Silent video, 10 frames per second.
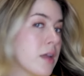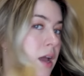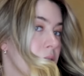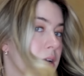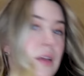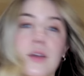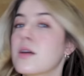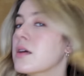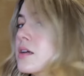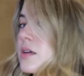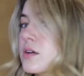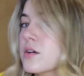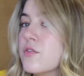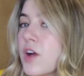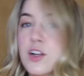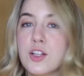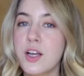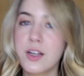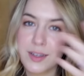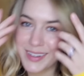Yeah. Final
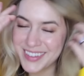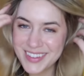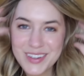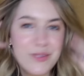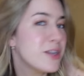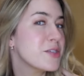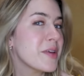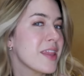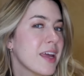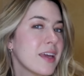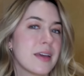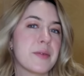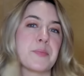look. What do we think?